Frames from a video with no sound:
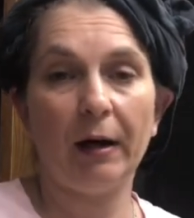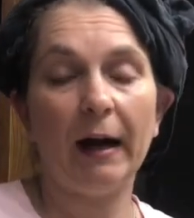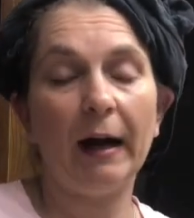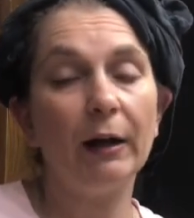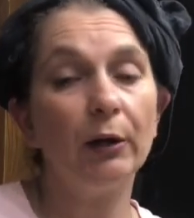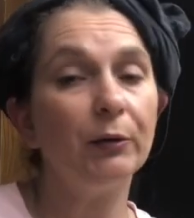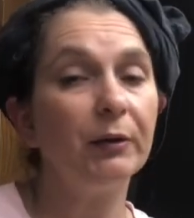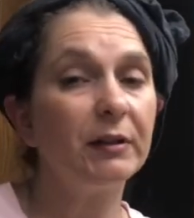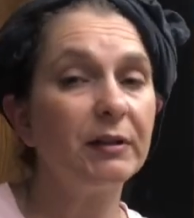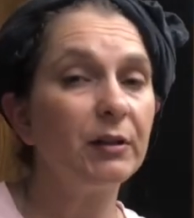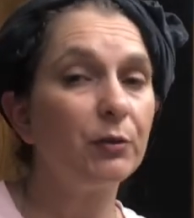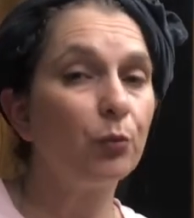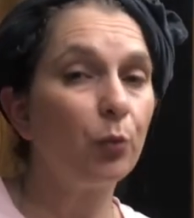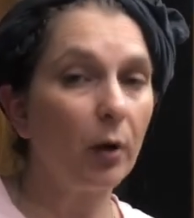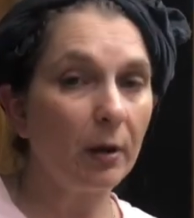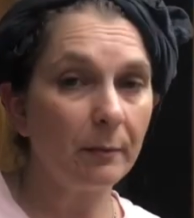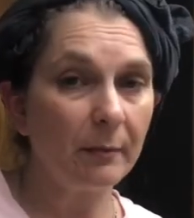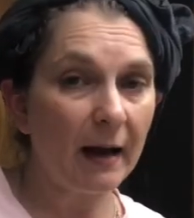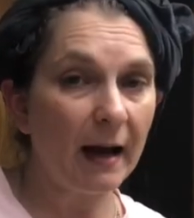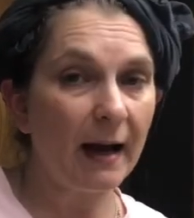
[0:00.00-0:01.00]
I only did
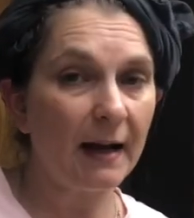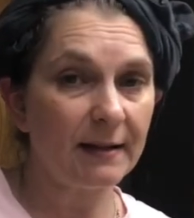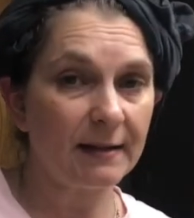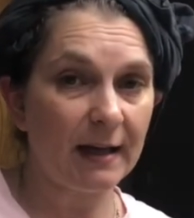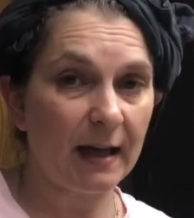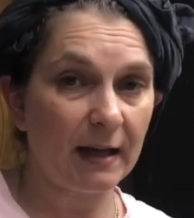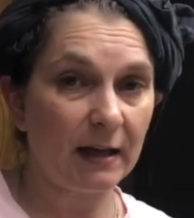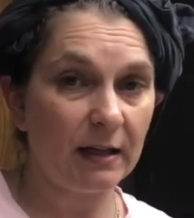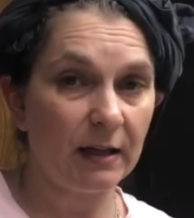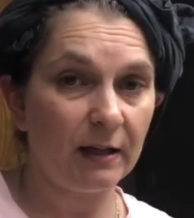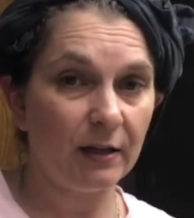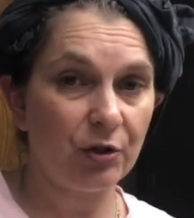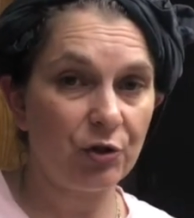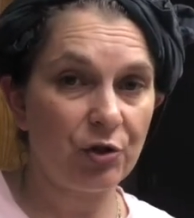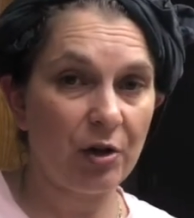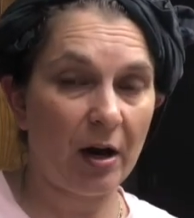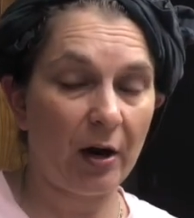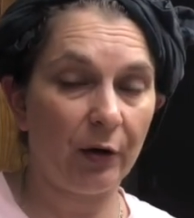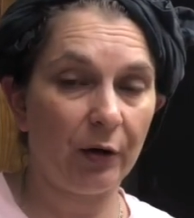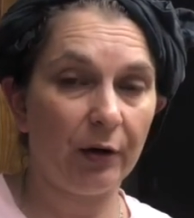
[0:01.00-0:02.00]
one pass at it in the
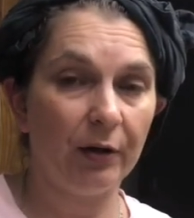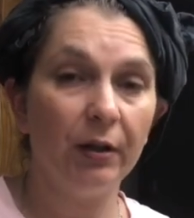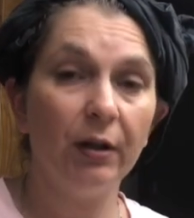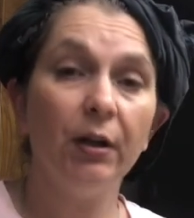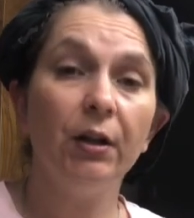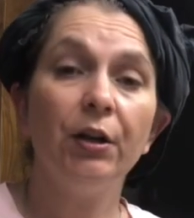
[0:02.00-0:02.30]
shower.